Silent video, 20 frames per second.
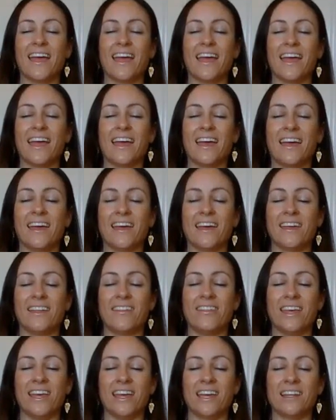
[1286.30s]

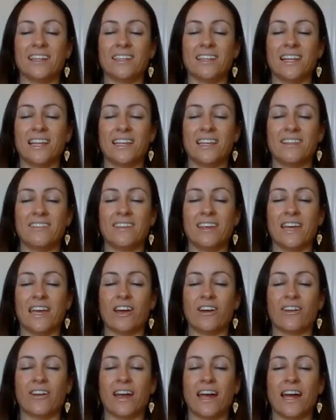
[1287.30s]
and then letting the
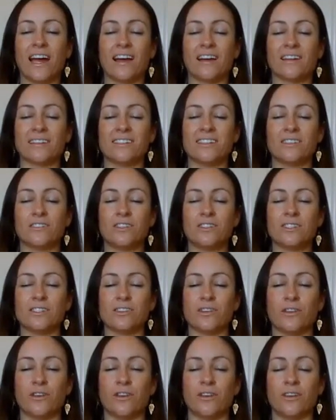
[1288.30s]
air out on
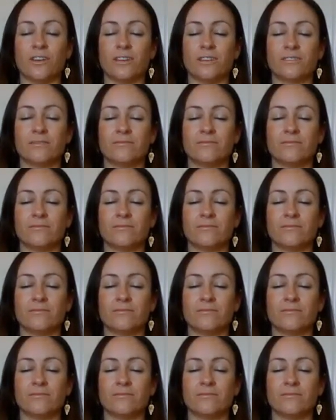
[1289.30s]
its own.